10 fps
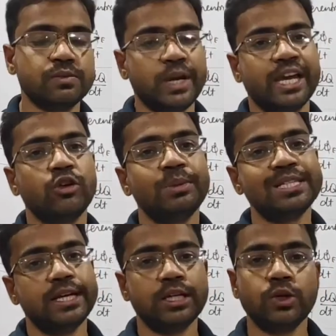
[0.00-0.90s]
vacuum is
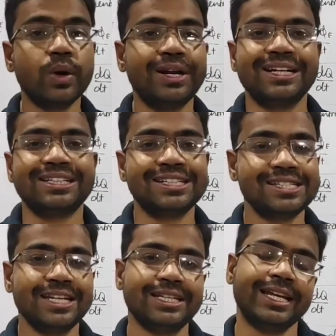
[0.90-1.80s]
there, no conductor is
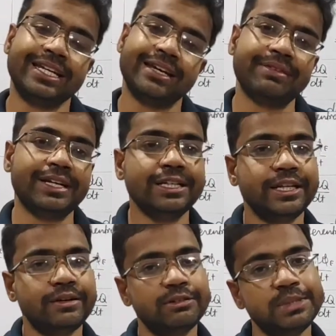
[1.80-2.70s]
there, then definitely
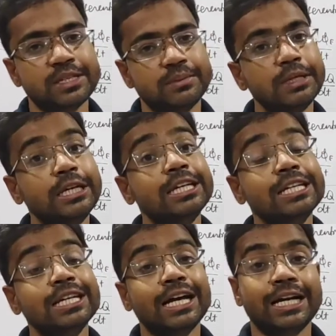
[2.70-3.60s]
there will be some
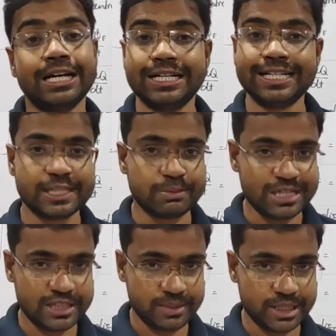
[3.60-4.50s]

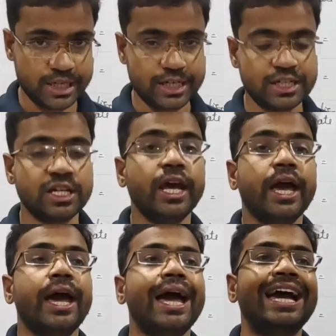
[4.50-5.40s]
displacement current.
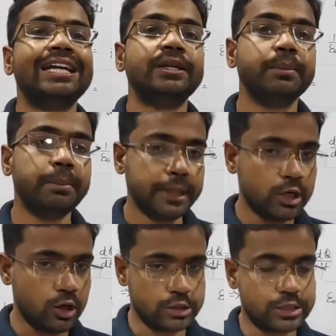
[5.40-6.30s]
And
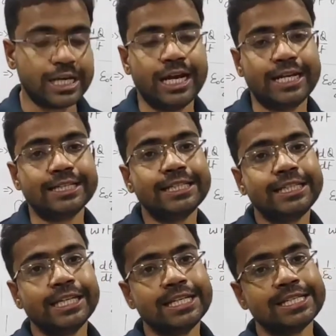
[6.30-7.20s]
because another
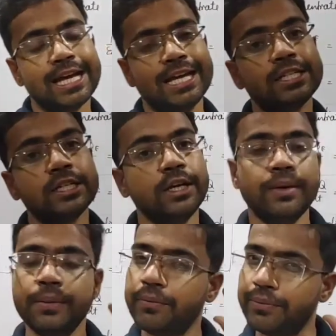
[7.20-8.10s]
thing is that
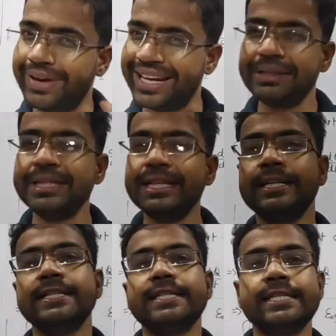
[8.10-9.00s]
whenever there
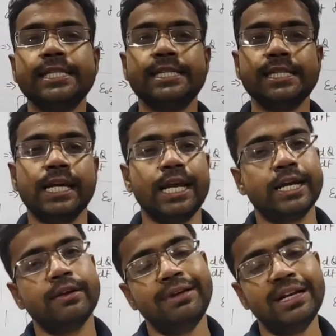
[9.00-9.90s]
is changing
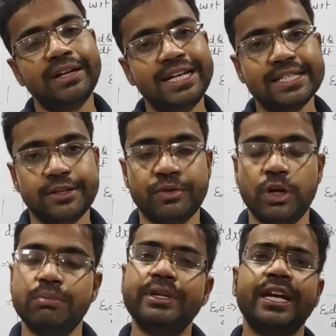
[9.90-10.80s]
electric field is
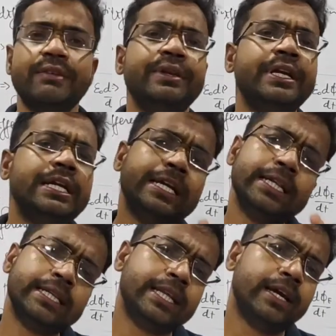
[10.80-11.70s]
involved, definitely
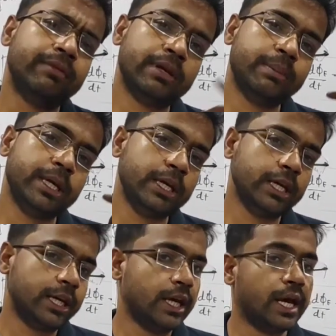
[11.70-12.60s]
there will be
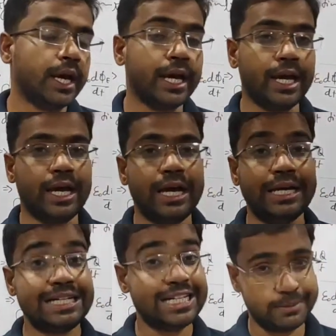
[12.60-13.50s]

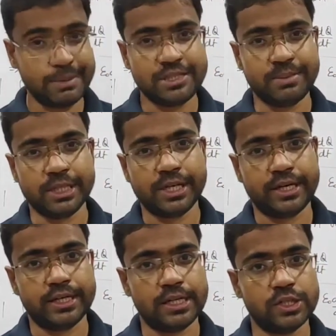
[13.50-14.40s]
displacement current
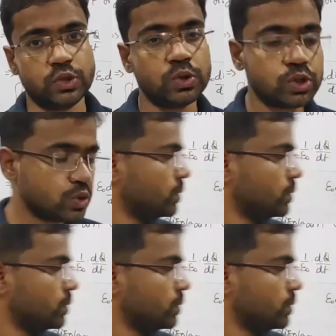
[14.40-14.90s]
also. So